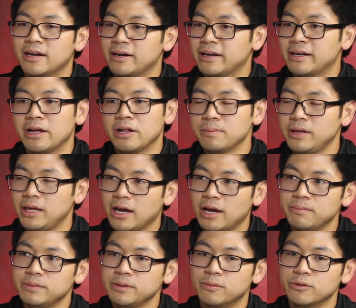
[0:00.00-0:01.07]
there, and they'll be
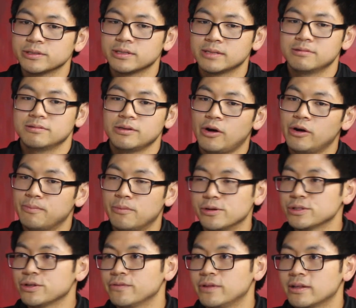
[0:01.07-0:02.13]
happy most
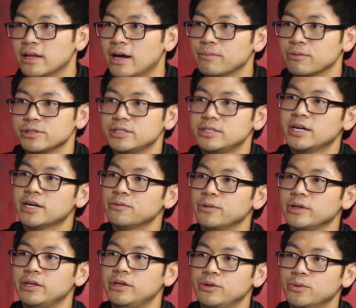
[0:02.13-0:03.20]
most of the time to share
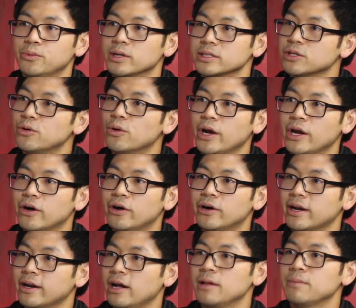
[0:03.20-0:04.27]
with you what's going
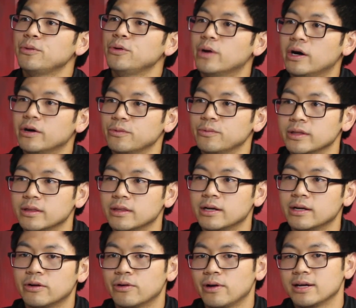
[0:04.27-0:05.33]
on and help you out with
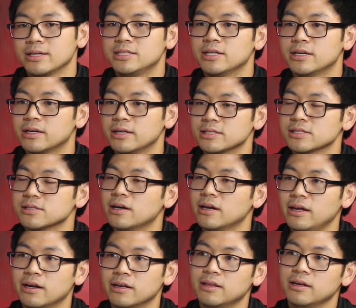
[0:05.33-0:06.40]
that, or like yeah. share their
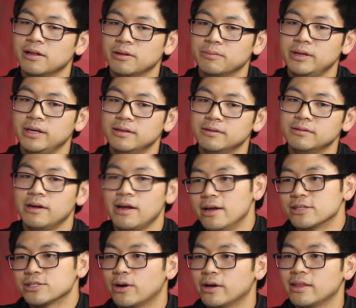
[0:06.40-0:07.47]
study. I think it'll be
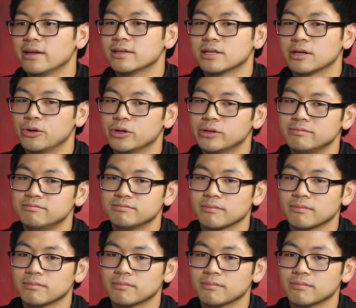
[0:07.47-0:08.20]
so. I think it's a good